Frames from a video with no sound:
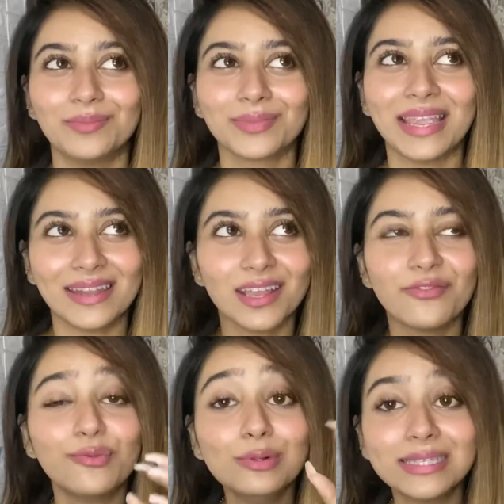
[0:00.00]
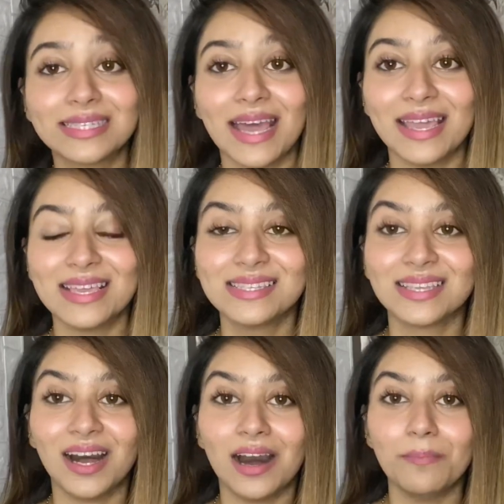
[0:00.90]
getting a full
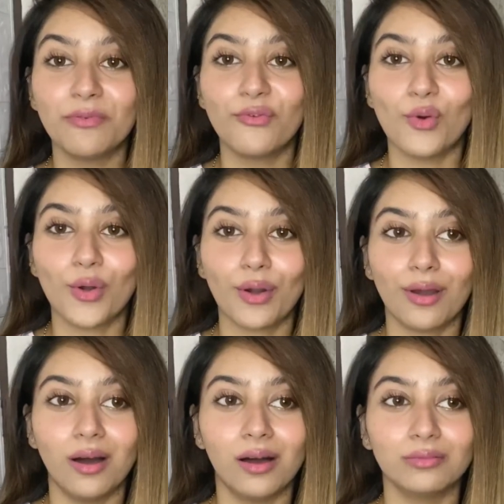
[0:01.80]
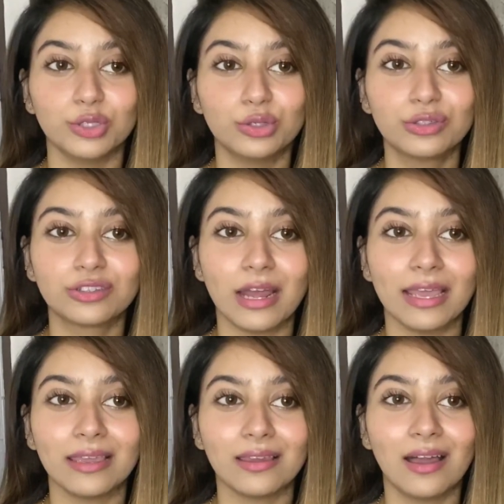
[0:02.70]
size before you know,
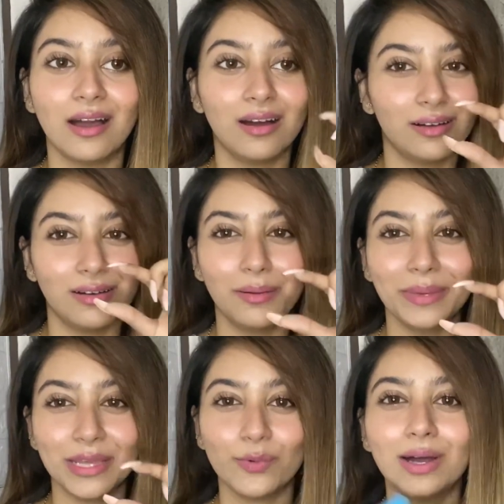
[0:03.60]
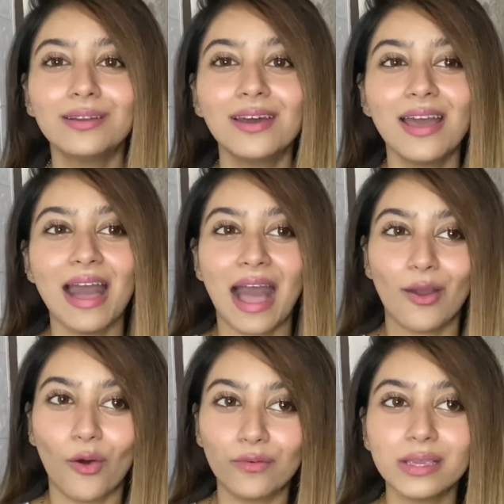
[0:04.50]
trying a mini one.
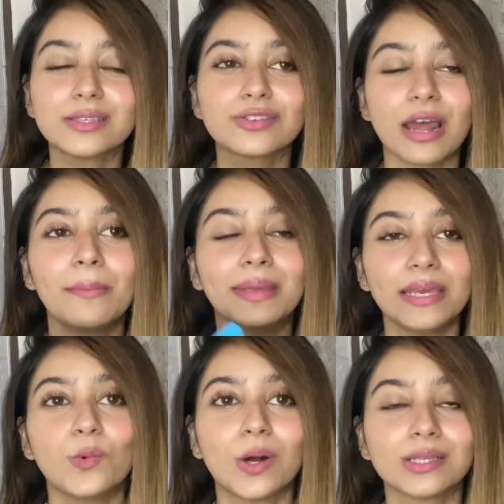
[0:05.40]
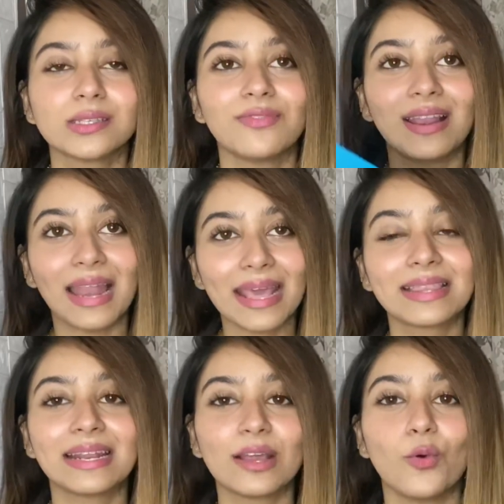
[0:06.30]
I always try mini ones. If I
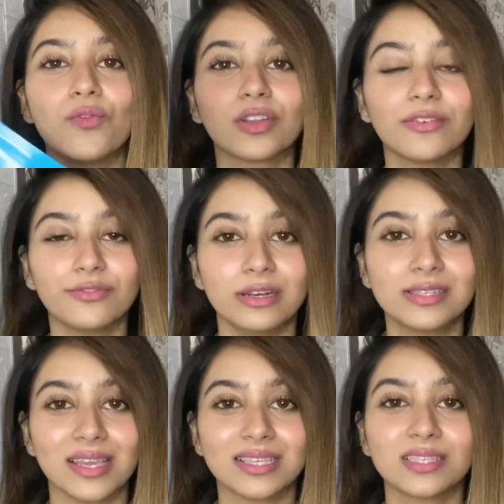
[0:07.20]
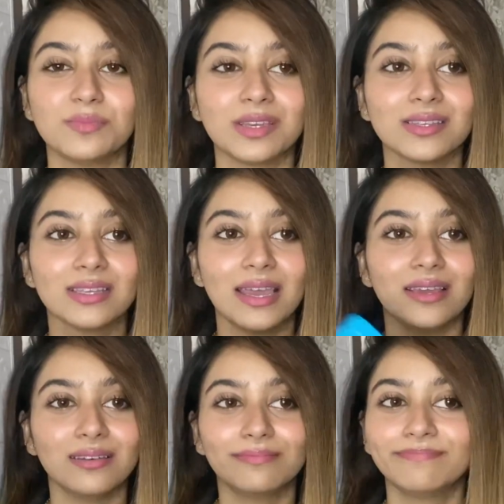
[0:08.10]
like, then I go for the full sizes, because
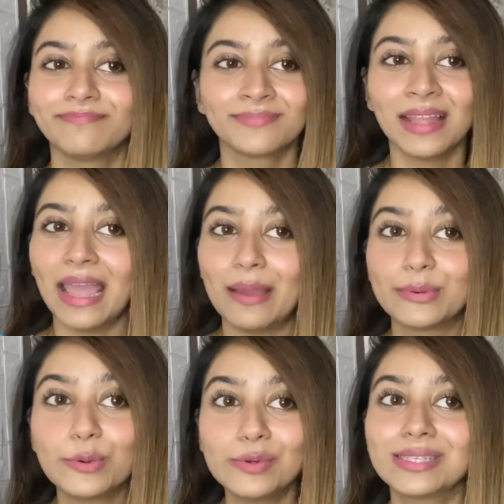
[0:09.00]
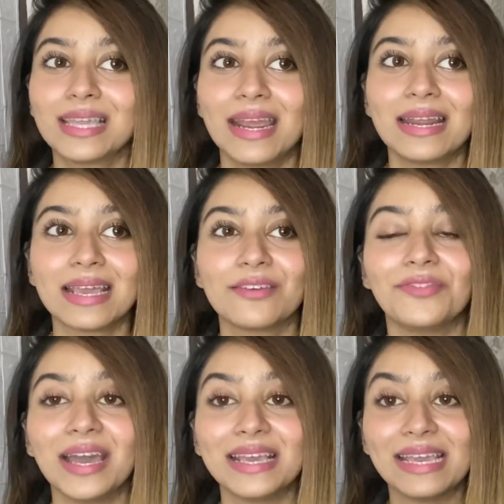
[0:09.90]
I am too scared, like
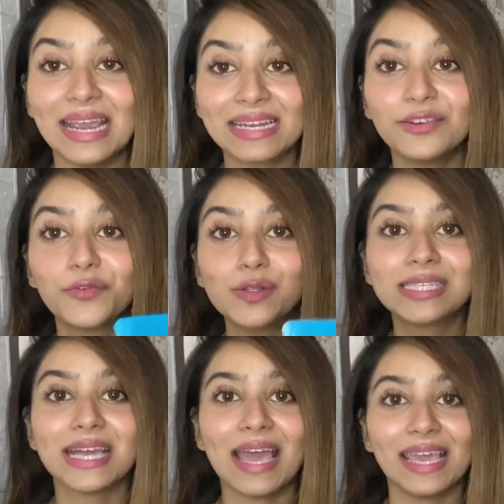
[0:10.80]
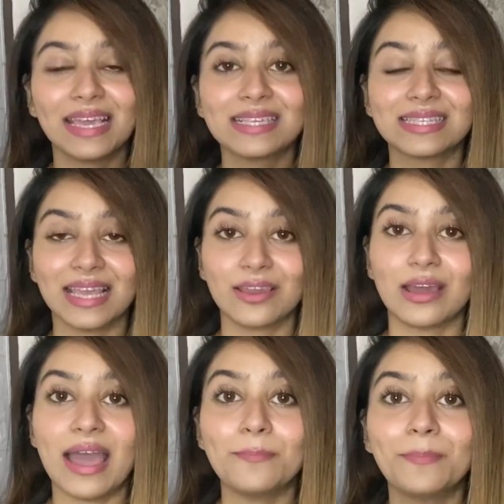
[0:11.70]
if I get the full size, like
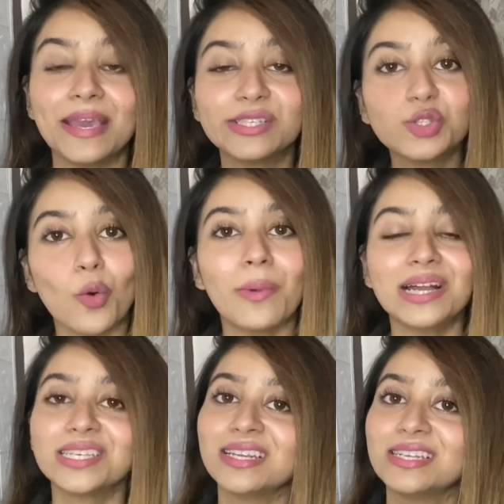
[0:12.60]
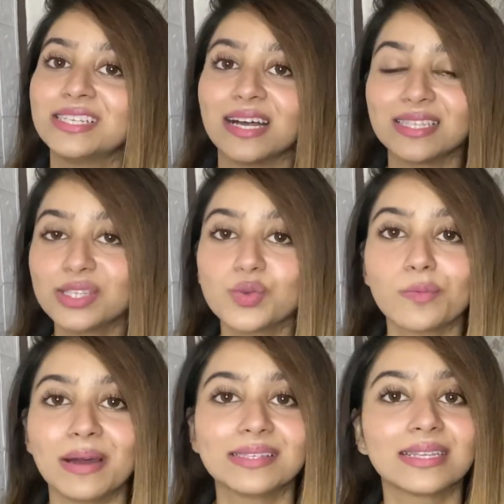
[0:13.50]
I pay so much and it doesn't
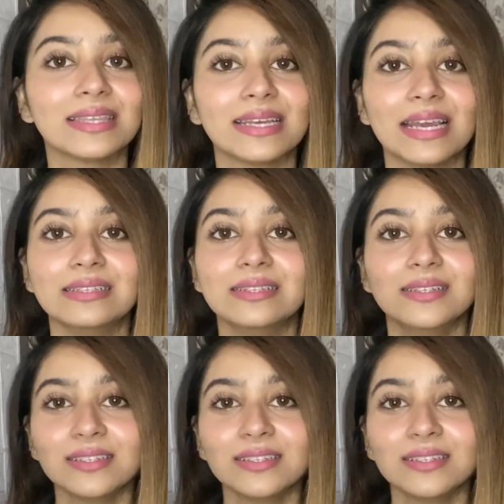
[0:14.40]
suit my skin, then I'll